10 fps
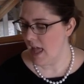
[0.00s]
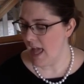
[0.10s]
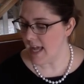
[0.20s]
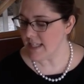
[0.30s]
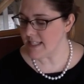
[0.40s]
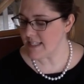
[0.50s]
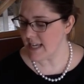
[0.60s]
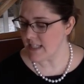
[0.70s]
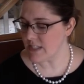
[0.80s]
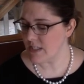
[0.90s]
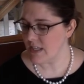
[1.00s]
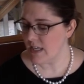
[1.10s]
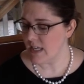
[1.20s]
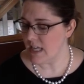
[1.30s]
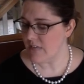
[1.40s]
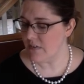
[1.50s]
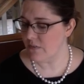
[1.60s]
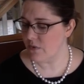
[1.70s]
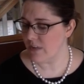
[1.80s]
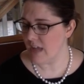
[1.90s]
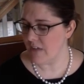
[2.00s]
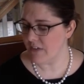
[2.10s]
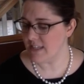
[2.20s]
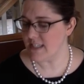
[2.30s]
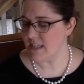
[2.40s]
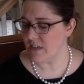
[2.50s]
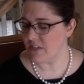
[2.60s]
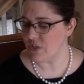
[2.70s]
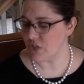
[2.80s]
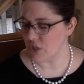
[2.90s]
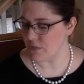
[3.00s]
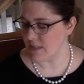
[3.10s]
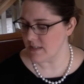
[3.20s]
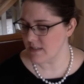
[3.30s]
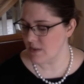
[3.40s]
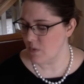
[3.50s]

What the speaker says: and the states, even for the efficacy of its judgments.